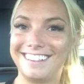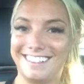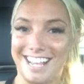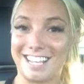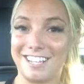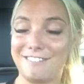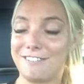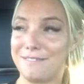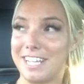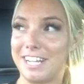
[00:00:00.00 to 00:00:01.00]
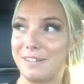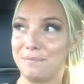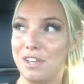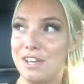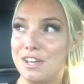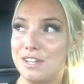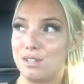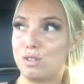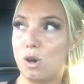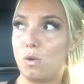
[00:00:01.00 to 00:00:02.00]
Thank you for being here.
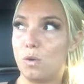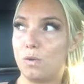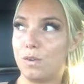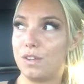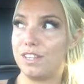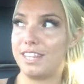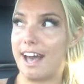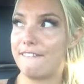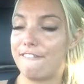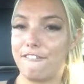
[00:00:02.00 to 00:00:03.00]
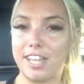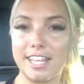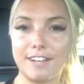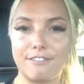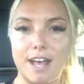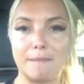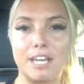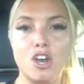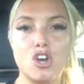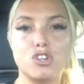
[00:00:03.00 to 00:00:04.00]
So that feeling of
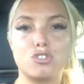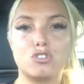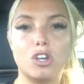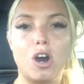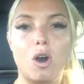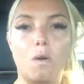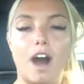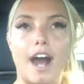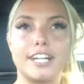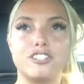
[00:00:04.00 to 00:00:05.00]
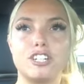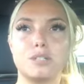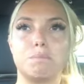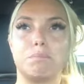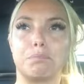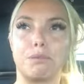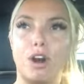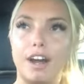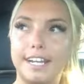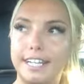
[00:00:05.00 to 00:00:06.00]
family. So I just
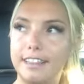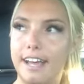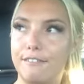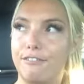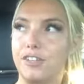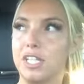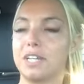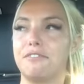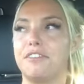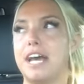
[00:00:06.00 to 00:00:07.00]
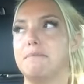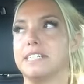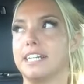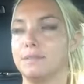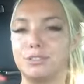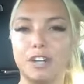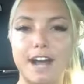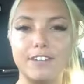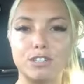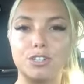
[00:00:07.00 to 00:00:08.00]
brought in that feeling of family and I was
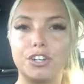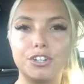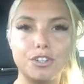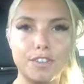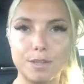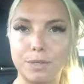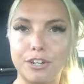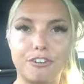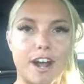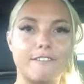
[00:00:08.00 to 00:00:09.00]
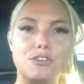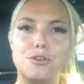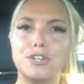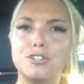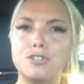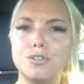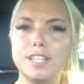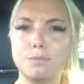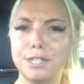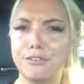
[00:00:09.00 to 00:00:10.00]
driving. So you can do this when you're driving. You can do
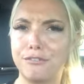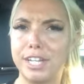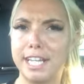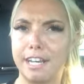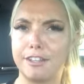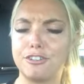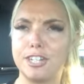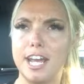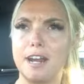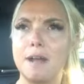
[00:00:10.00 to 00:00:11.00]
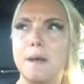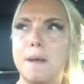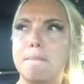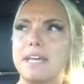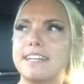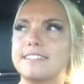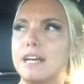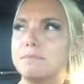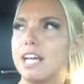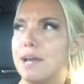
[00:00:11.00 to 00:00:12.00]
this when you're feeling other shit. Because
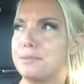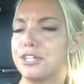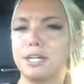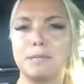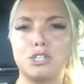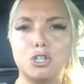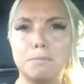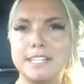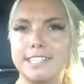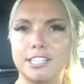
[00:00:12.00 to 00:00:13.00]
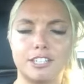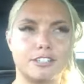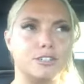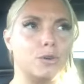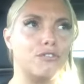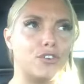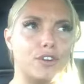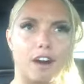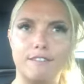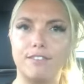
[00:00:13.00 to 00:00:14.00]
sometimes you're gonna be too busy to just do a
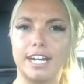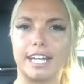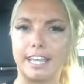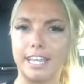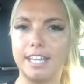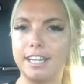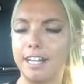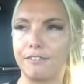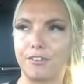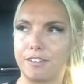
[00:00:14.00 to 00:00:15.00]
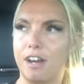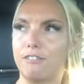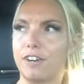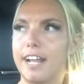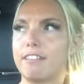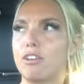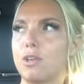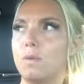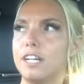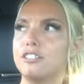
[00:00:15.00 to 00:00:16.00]
full on fucking healing of yourself, right? So
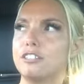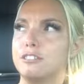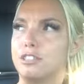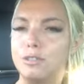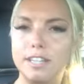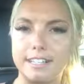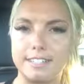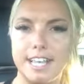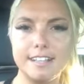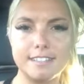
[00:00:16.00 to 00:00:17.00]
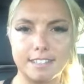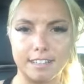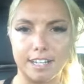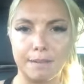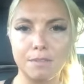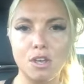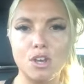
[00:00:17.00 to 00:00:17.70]
you wanna just do this instantly.